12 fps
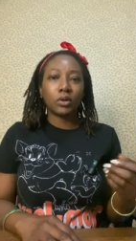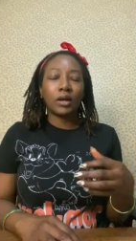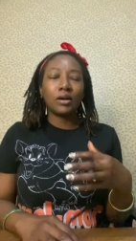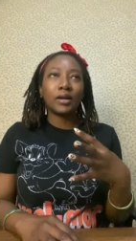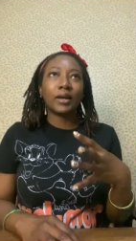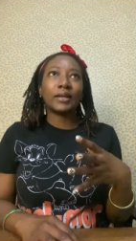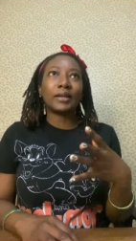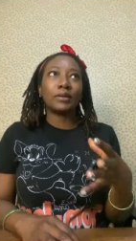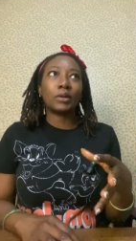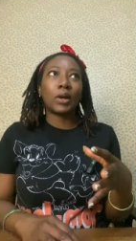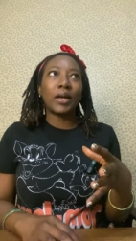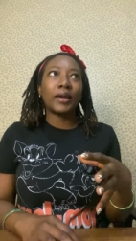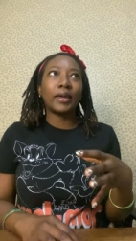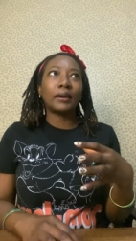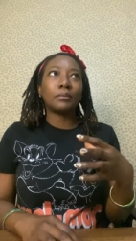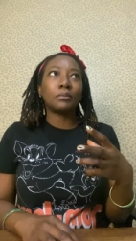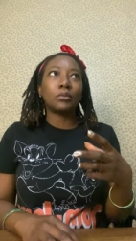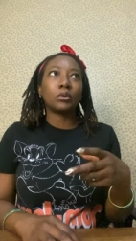How can I
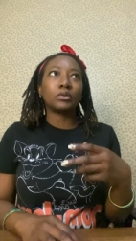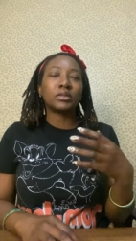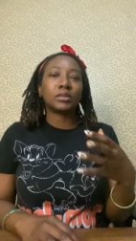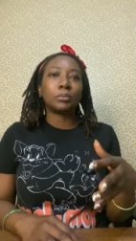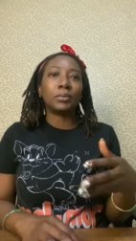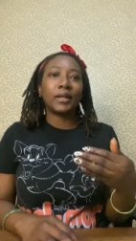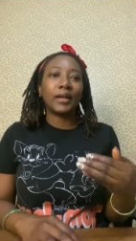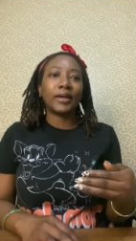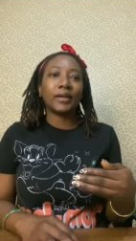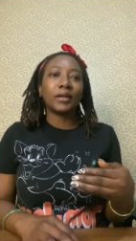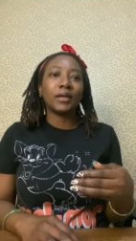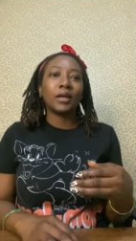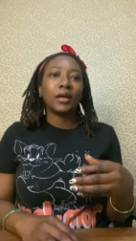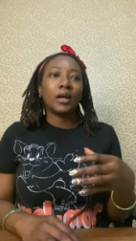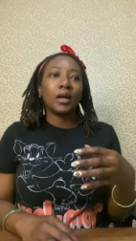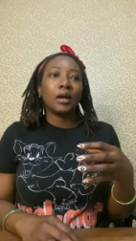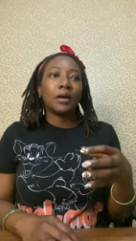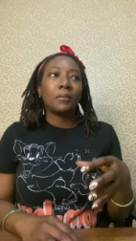multiply
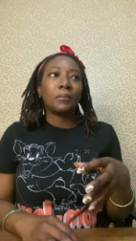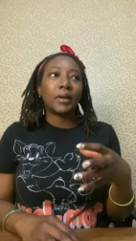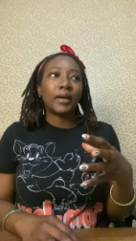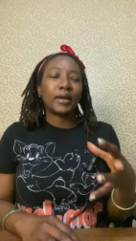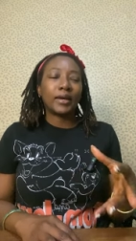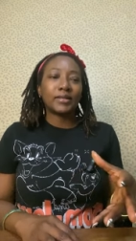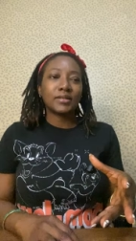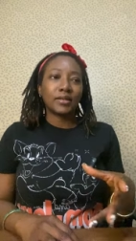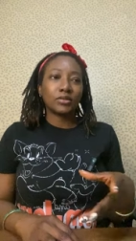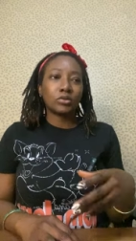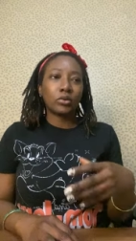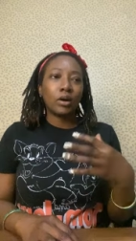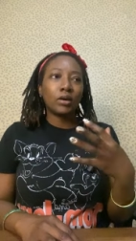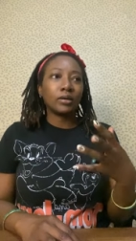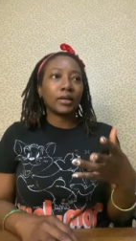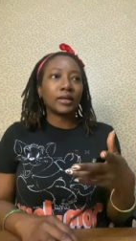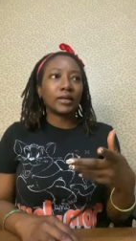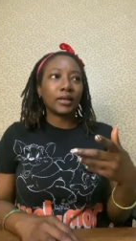my assets, or how
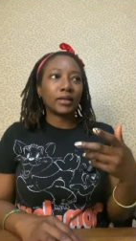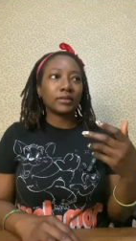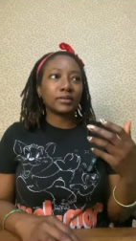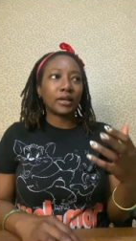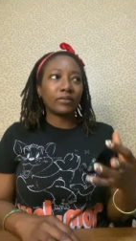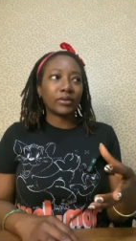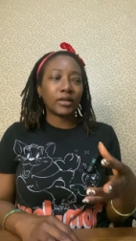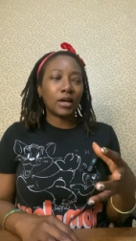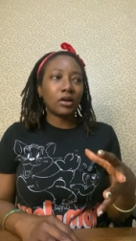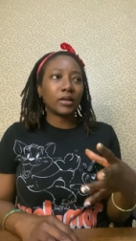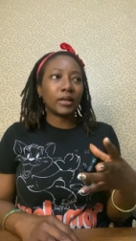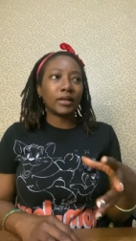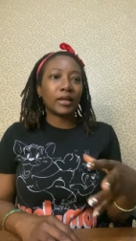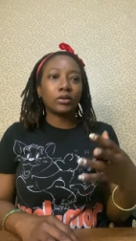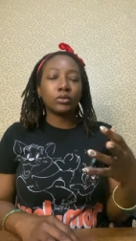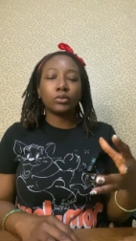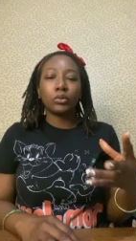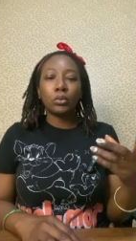can I
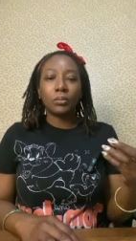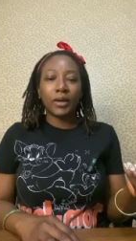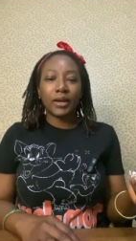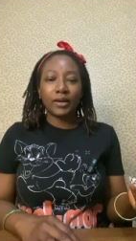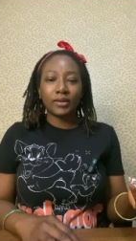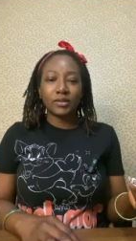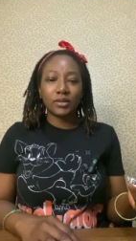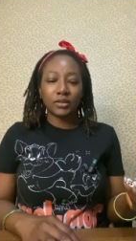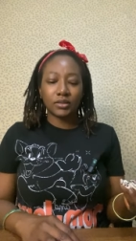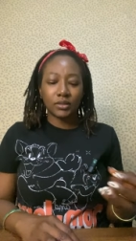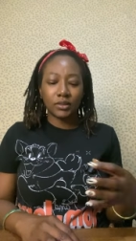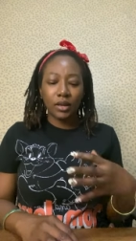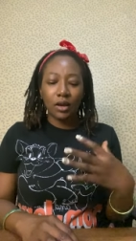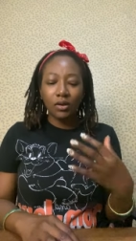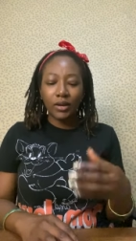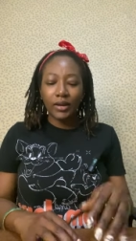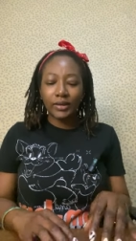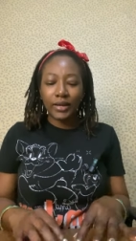grow my assets? How
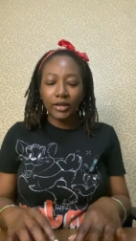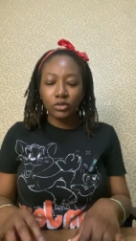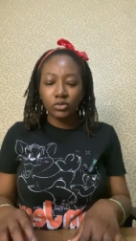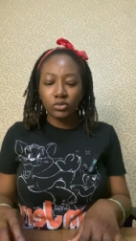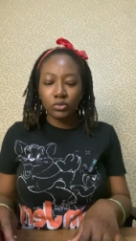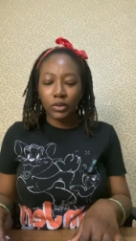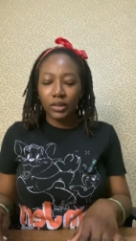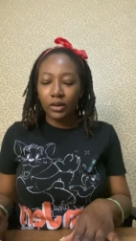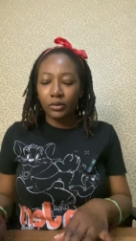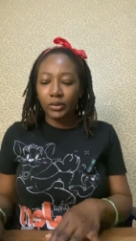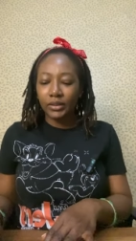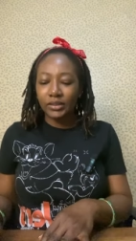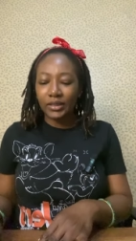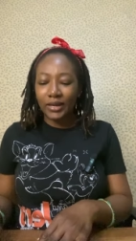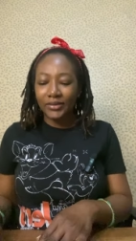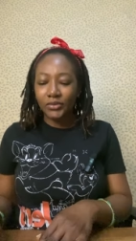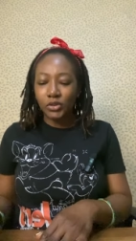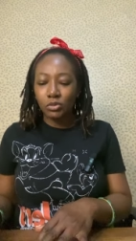can I use what I already
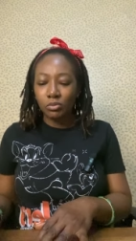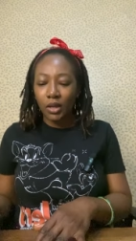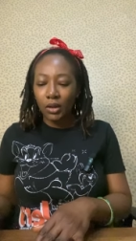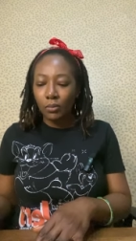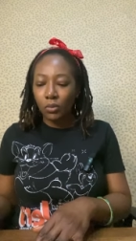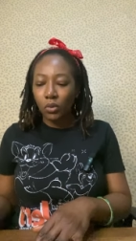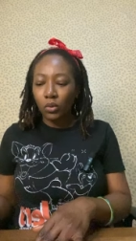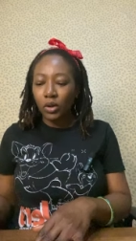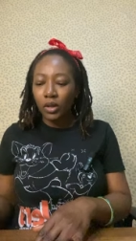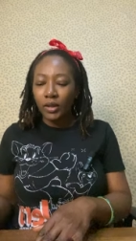have to make more?